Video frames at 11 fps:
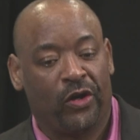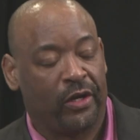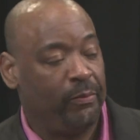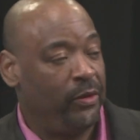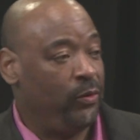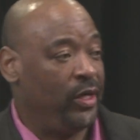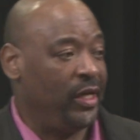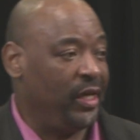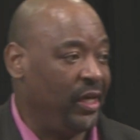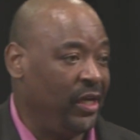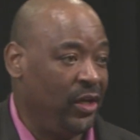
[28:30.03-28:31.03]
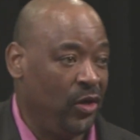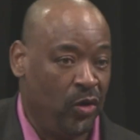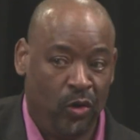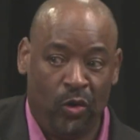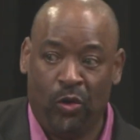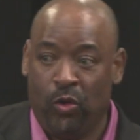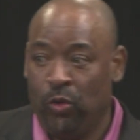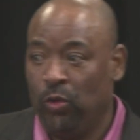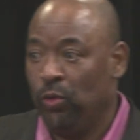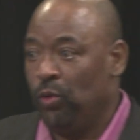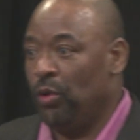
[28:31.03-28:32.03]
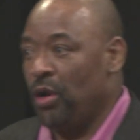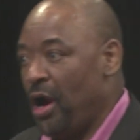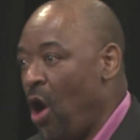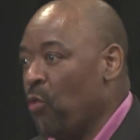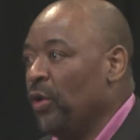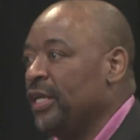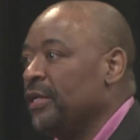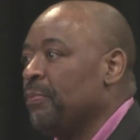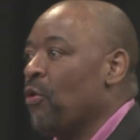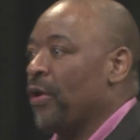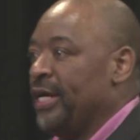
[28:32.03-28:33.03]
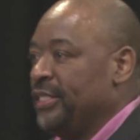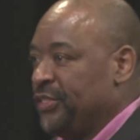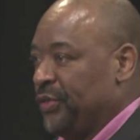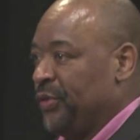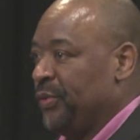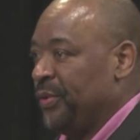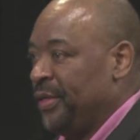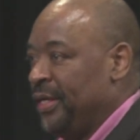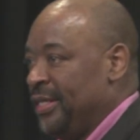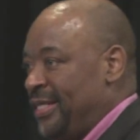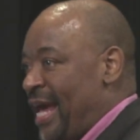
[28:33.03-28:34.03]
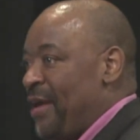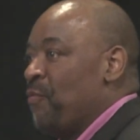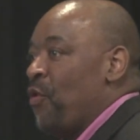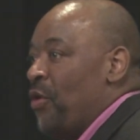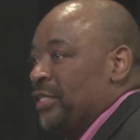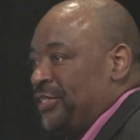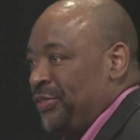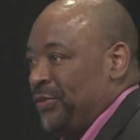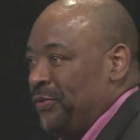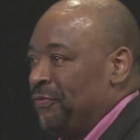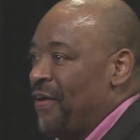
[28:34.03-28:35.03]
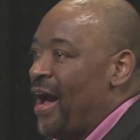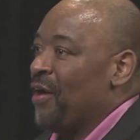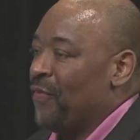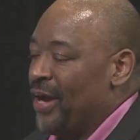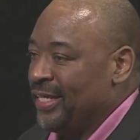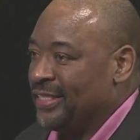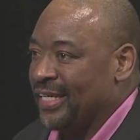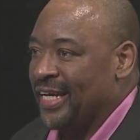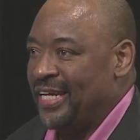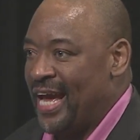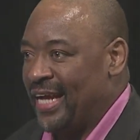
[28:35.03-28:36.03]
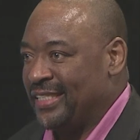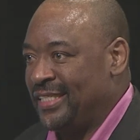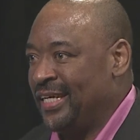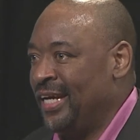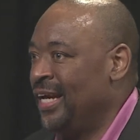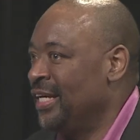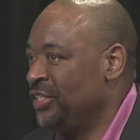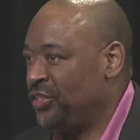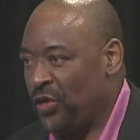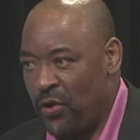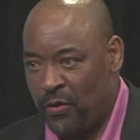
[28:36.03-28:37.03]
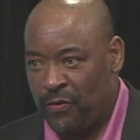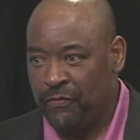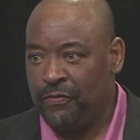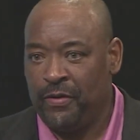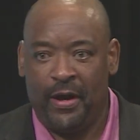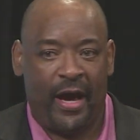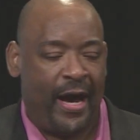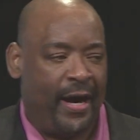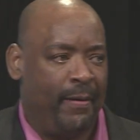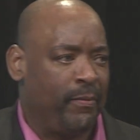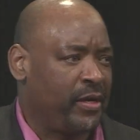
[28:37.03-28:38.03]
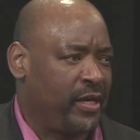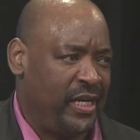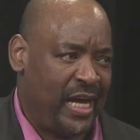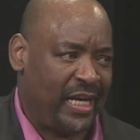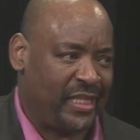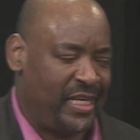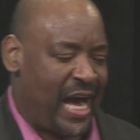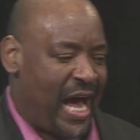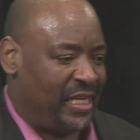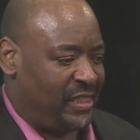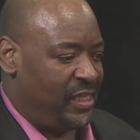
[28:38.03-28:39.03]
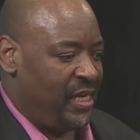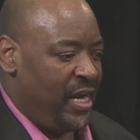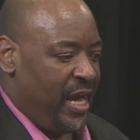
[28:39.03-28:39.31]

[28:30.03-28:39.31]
community who are willing to pour into you. They want to find ways to connect, serve, connect the dots.